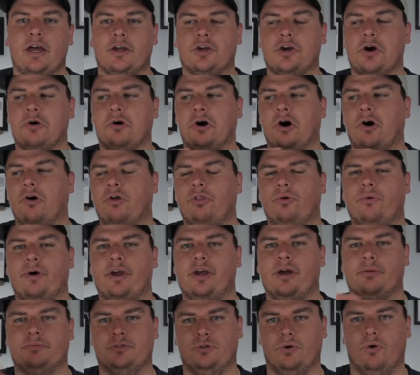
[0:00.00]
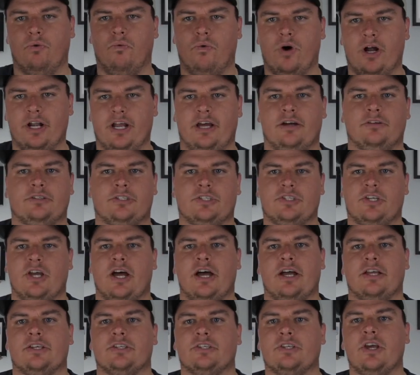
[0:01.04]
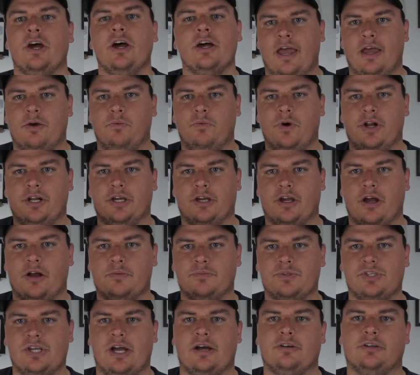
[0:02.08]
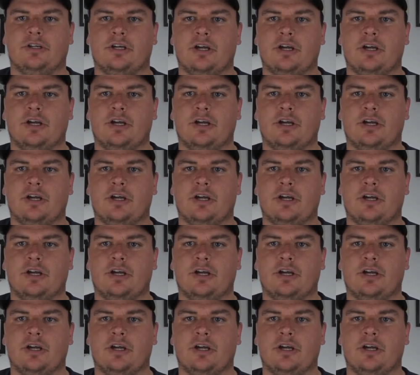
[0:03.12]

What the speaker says: go all the way up to a 1 ounce size. And when it comes down to